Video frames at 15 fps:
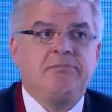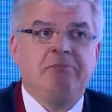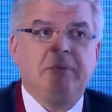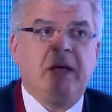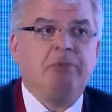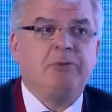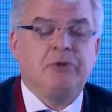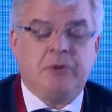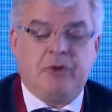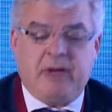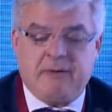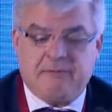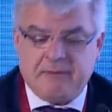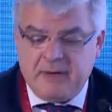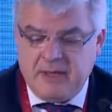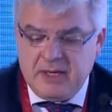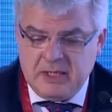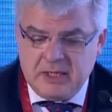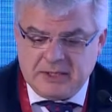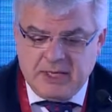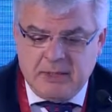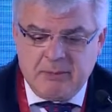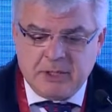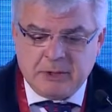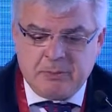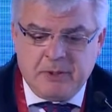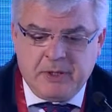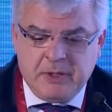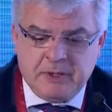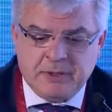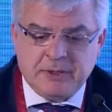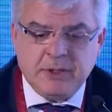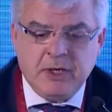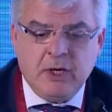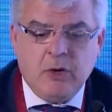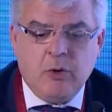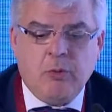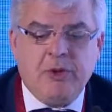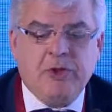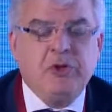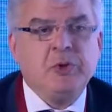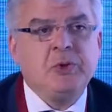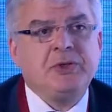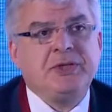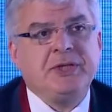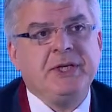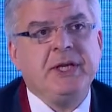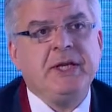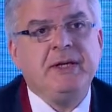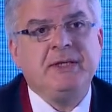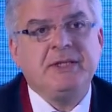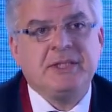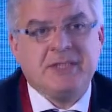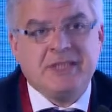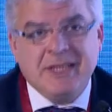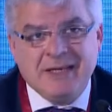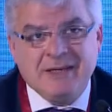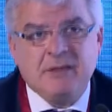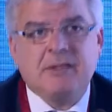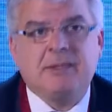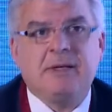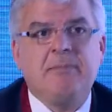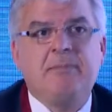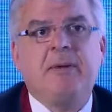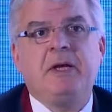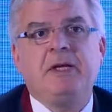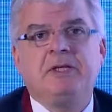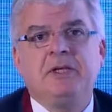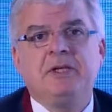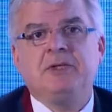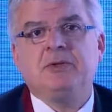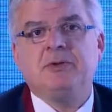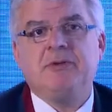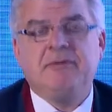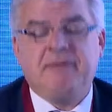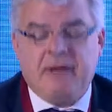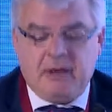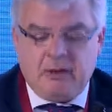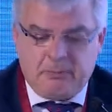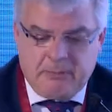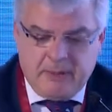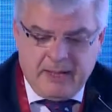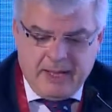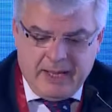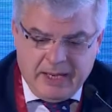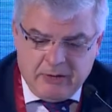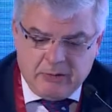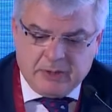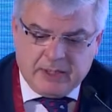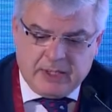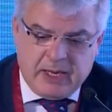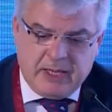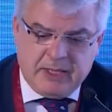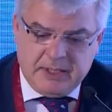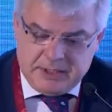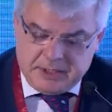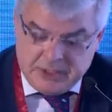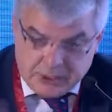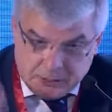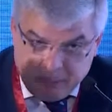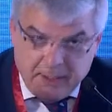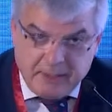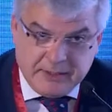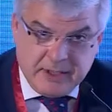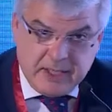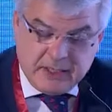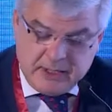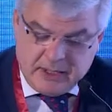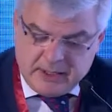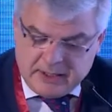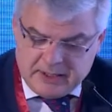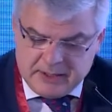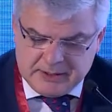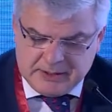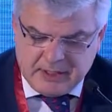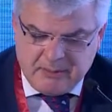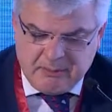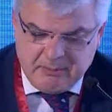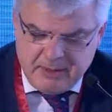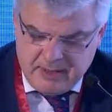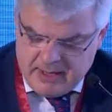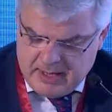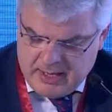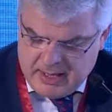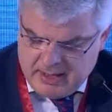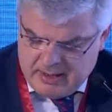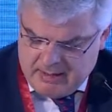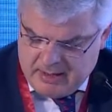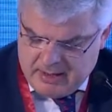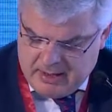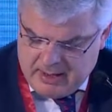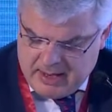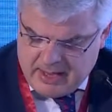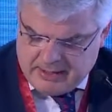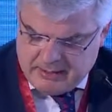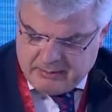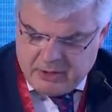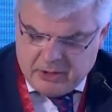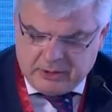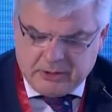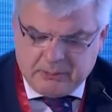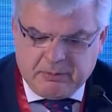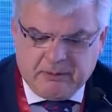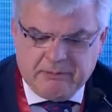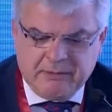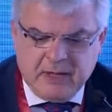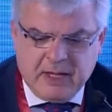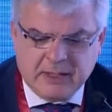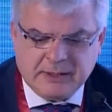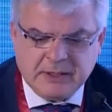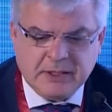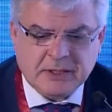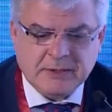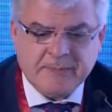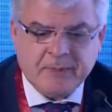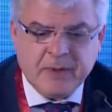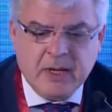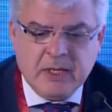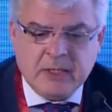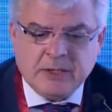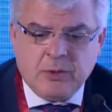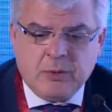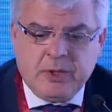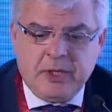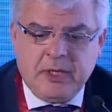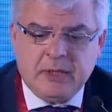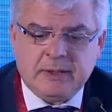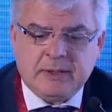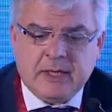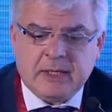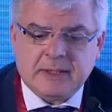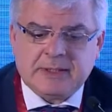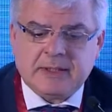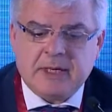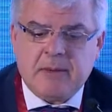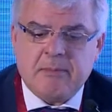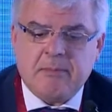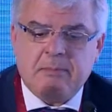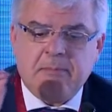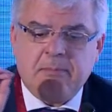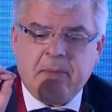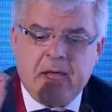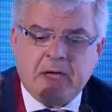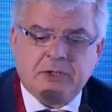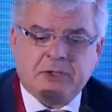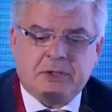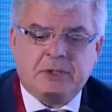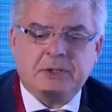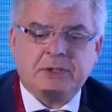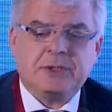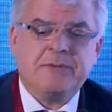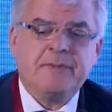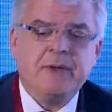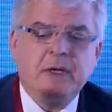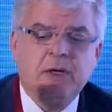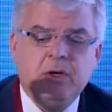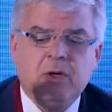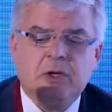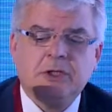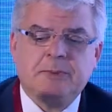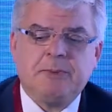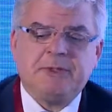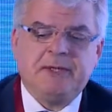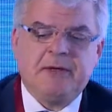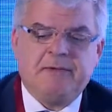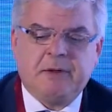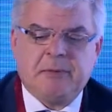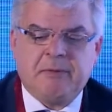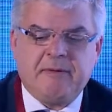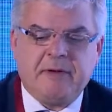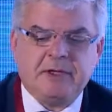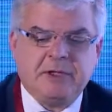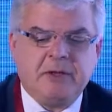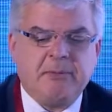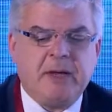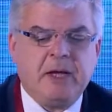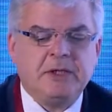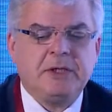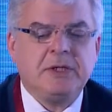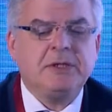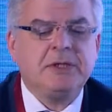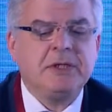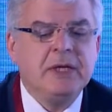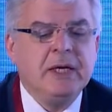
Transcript: I'm sure you have the same experience. We do see still some patients who develop endocarditis despite taking some antibiotic prophylaxis. So here there are some measures, non-specific prevention measures,